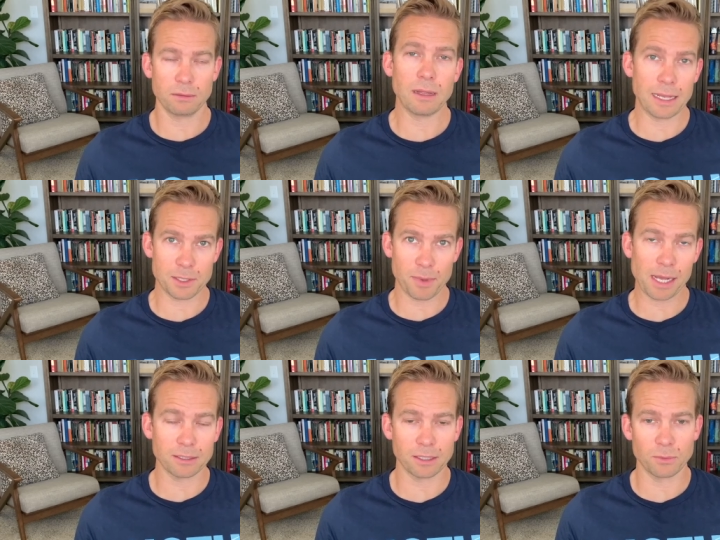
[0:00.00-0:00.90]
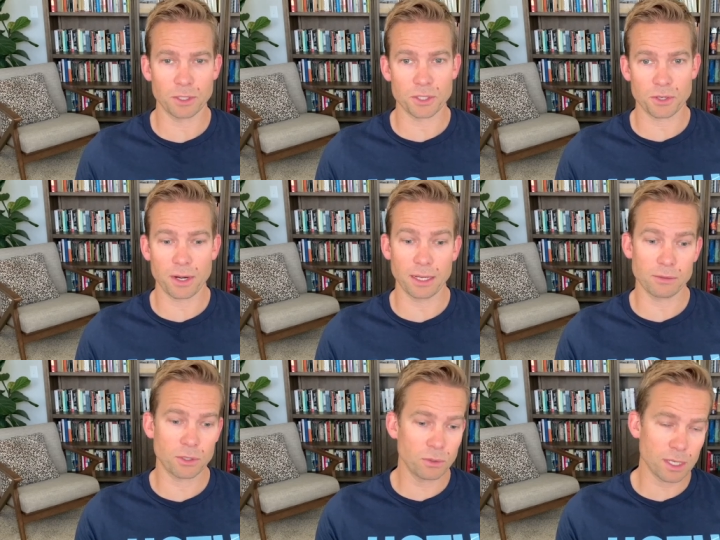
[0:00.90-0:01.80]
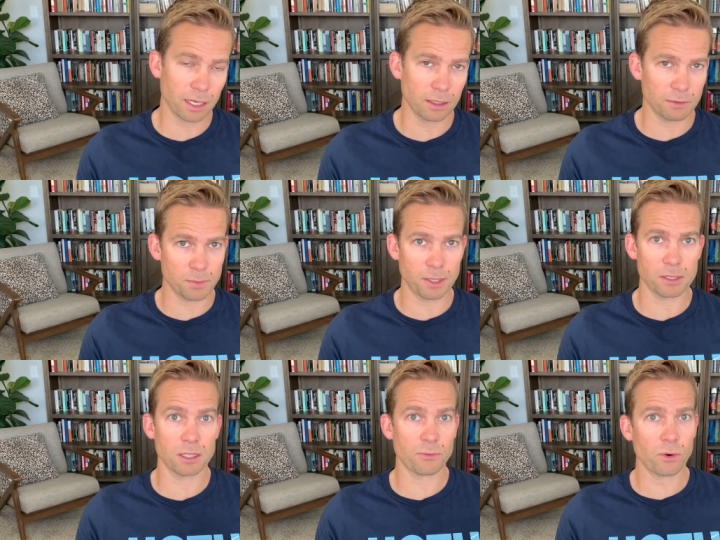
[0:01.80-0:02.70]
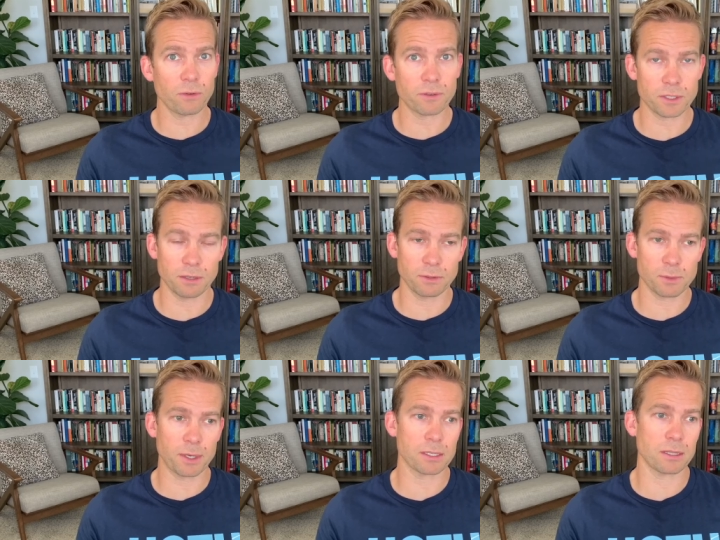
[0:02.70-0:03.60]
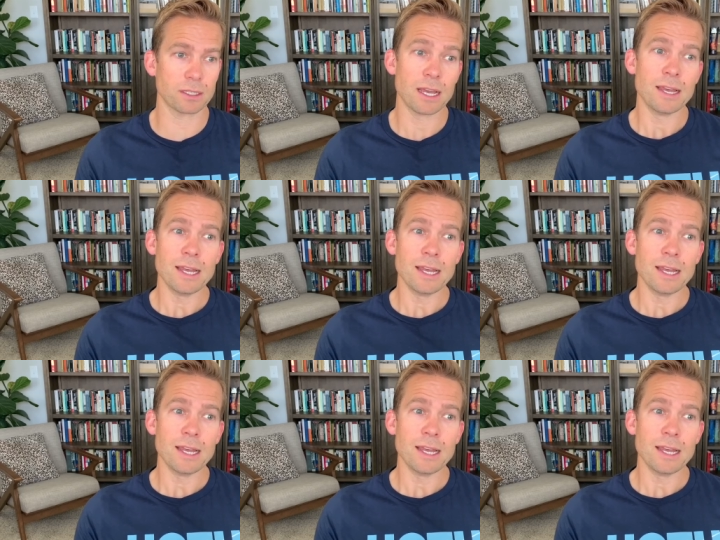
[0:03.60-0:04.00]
as a paladin, which is great. 2 2nd level spell slots, 4 1st level spell slots,